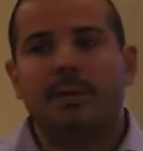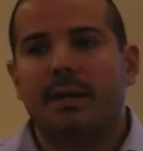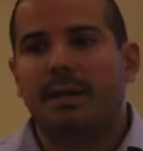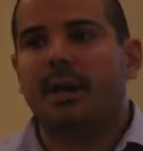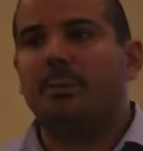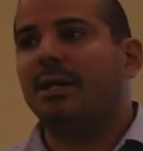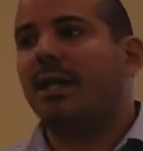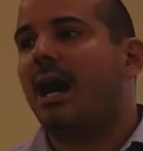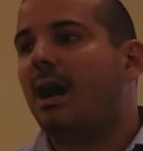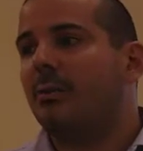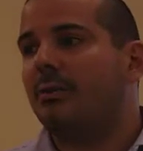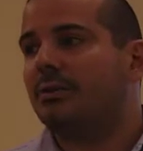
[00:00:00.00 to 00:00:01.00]
and how many
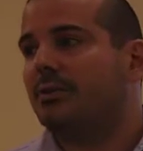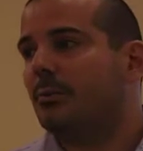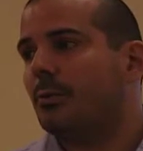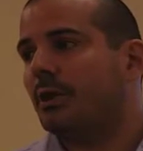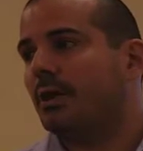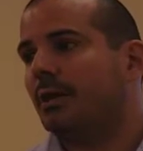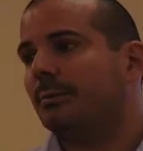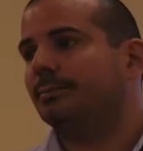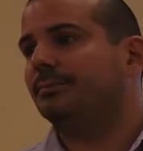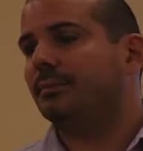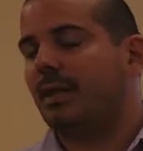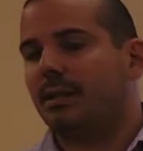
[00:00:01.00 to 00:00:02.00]
hours they're working.
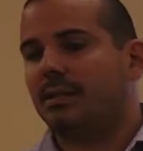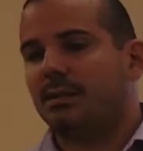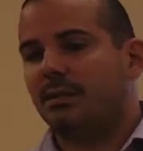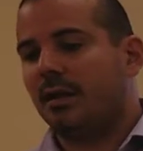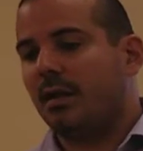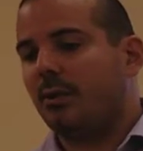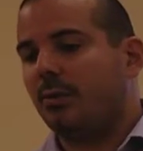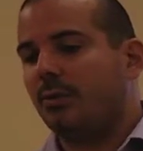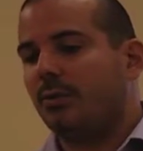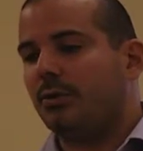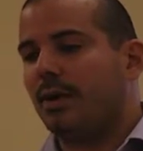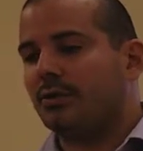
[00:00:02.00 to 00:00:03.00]
That's how
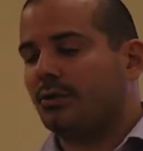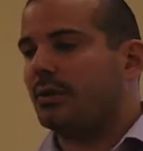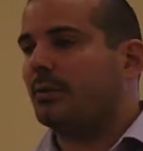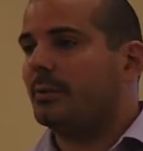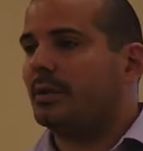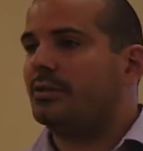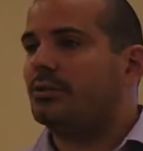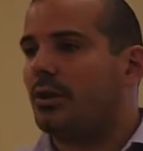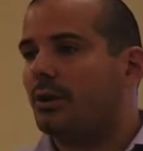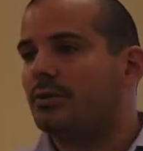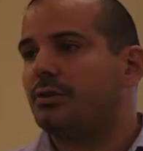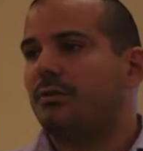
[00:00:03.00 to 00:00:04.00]
you're actually going to be
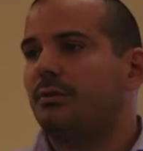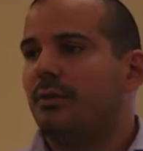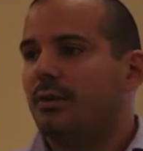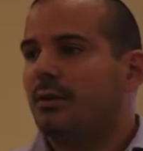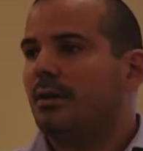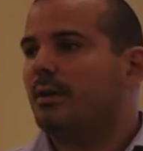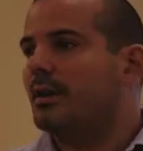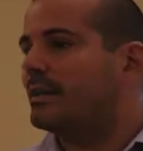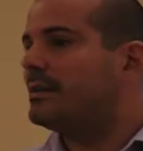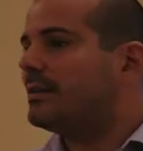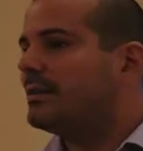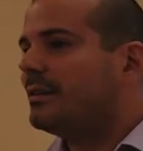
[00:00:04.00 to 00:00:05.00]
charged.
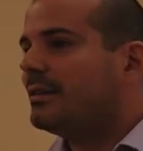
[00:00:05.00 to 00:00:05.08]
Yes.